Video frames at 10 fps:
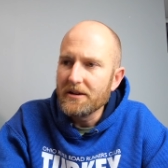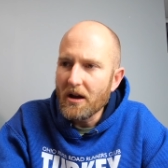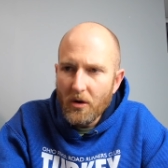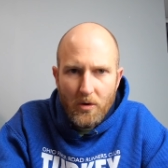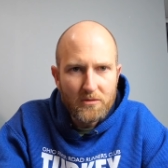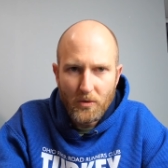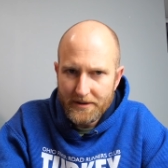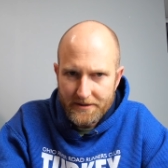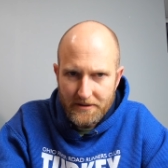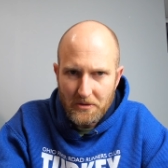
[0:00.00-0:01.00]
No one
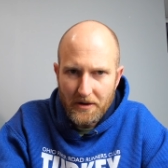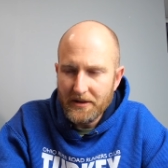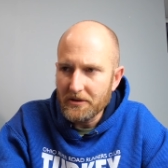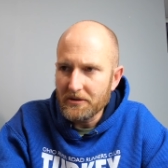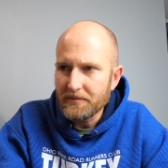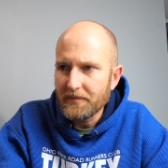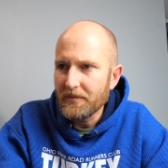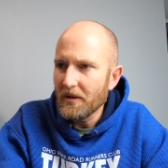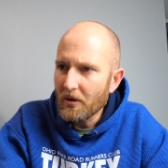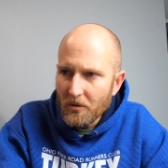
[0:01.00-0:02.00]
wants to do a hill.
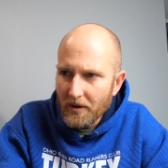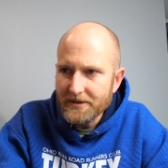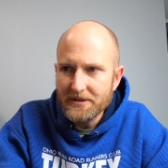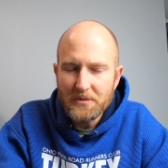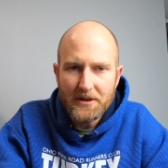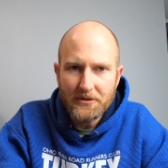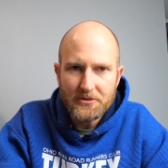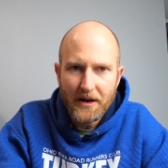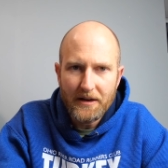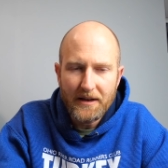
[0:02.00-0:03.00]
No one wants to do hill
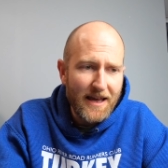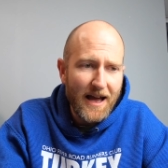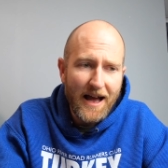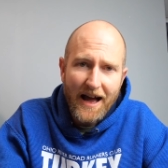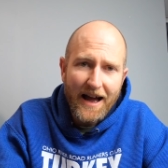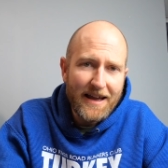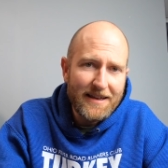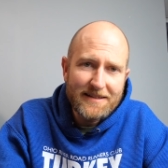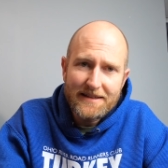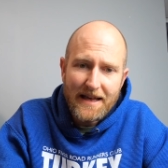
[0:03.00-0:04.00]
training. I
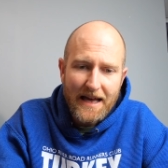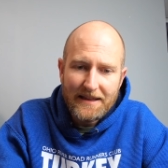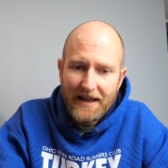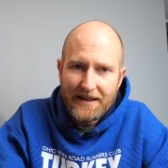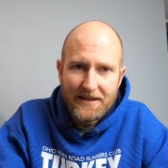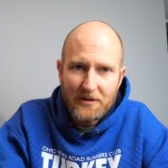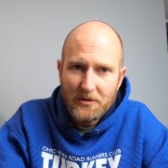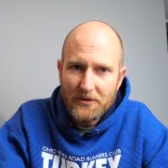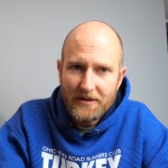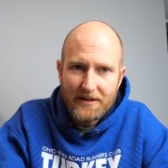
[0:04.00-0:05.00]
did not like
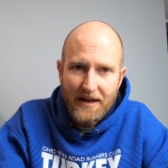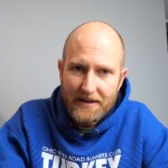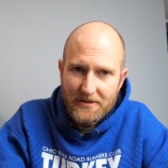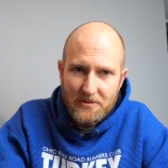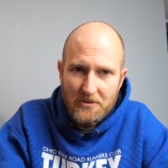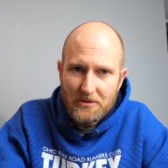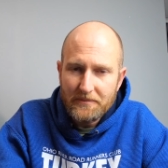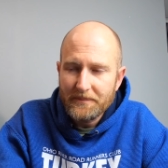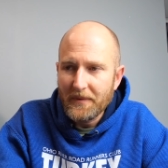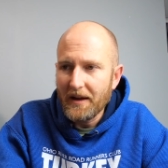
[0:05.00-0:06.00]
hills in high
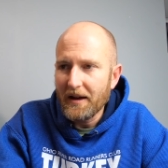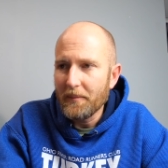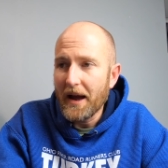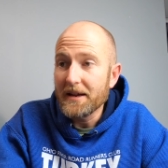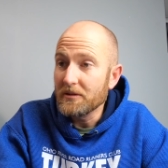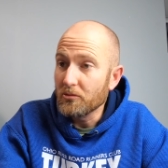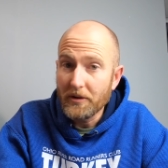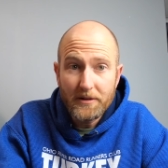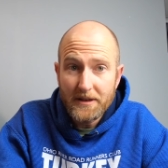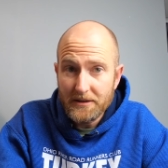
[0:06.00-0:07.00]
school. I
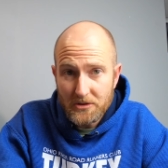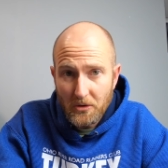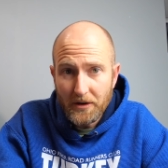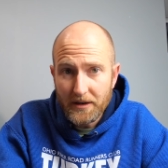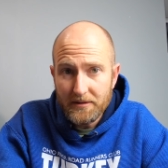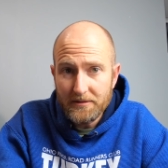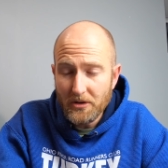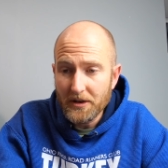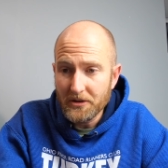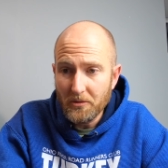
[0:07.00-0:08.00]
really enjoyed
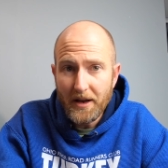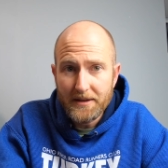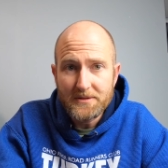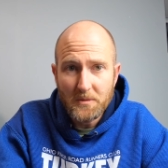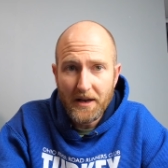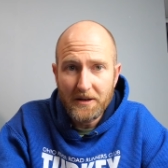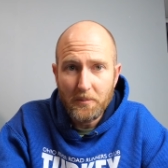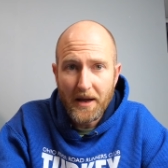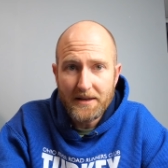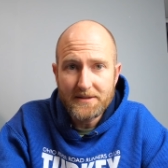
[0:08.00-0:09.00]
during the race when I could
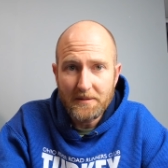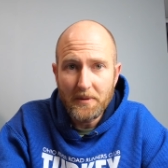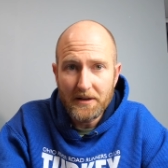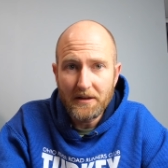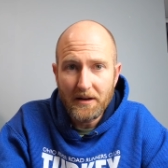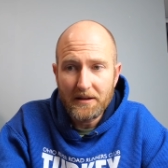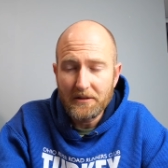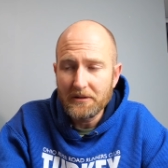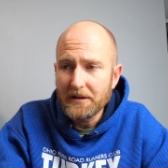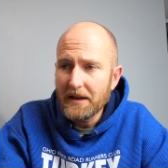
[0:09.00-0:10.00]
pass somebody on a
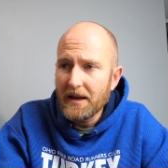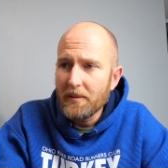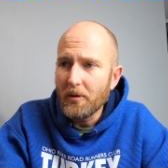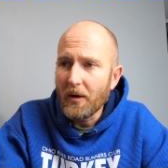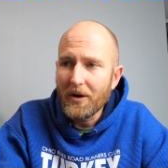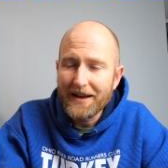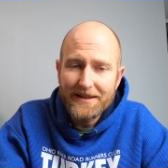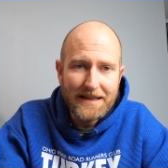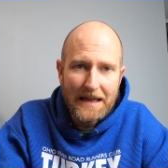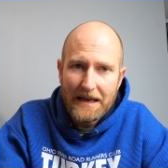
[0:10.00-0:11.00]
hill. But what I
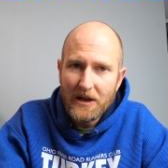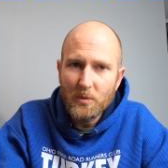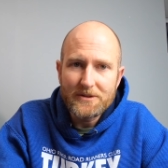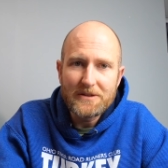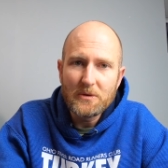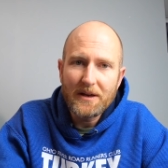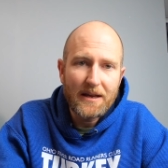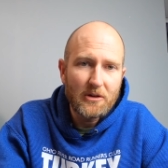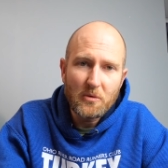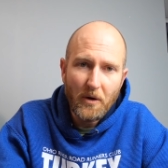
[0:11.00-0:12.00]
didn't like was doing
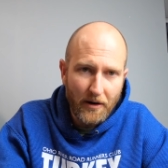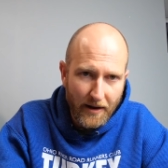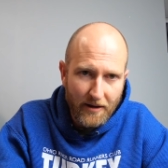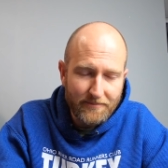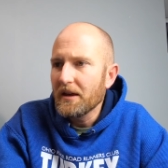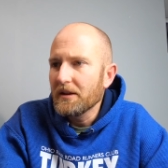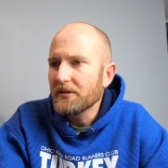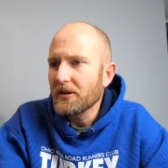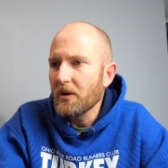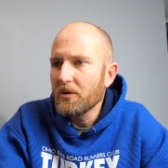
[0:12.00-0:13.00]
a hill workout.
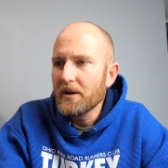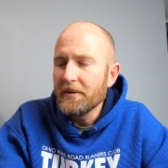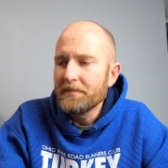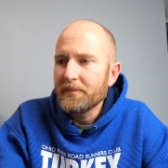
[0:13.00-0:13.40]
So